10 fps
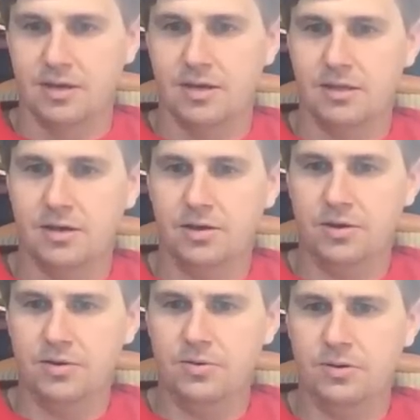In the
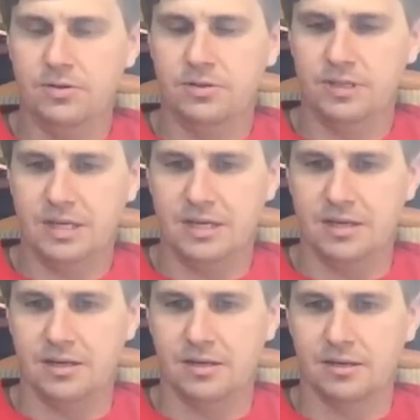OZ.
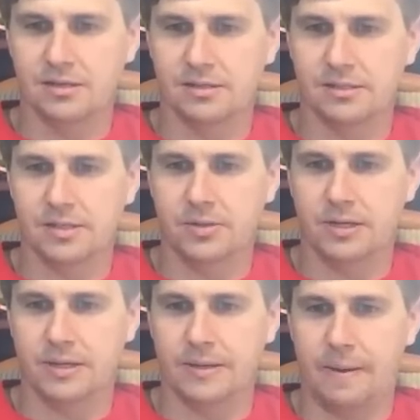
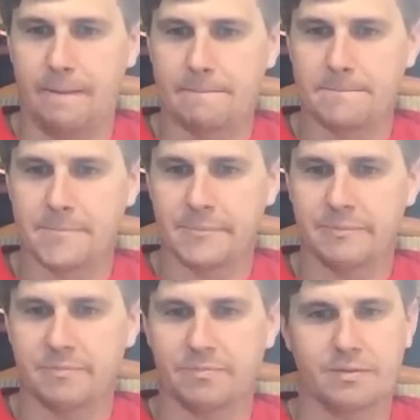Okay.
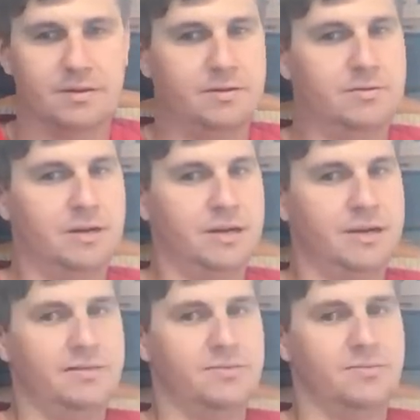All
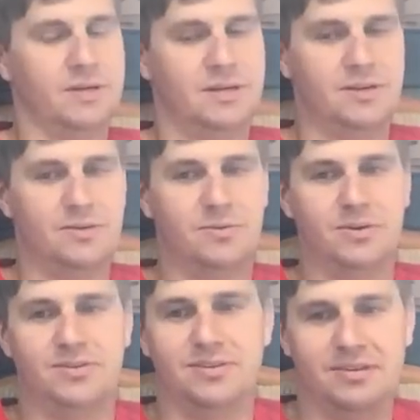right. Well,
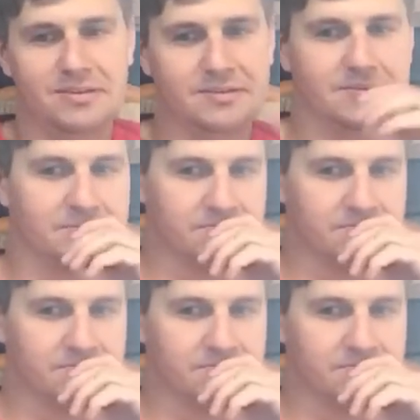what's in